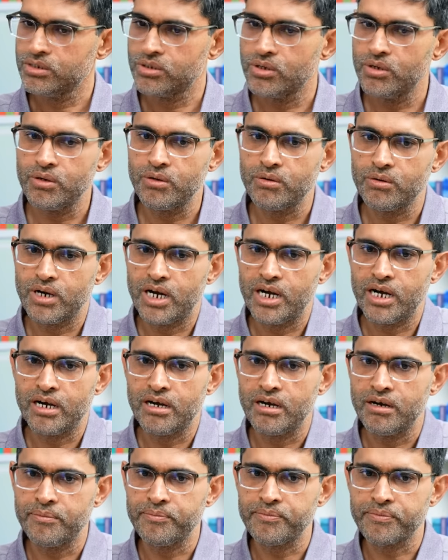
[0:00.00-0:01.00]
So
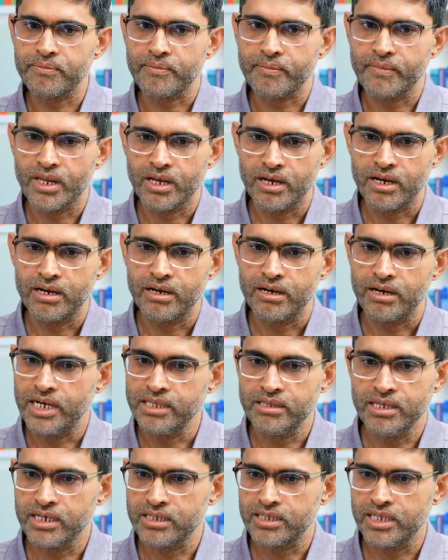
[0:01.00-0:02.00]
um, I
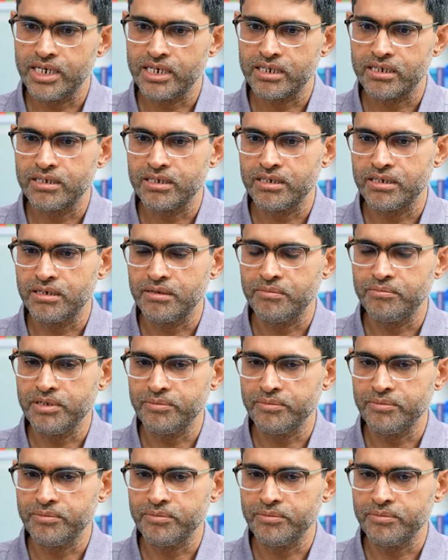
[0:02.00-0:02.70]
think that uh,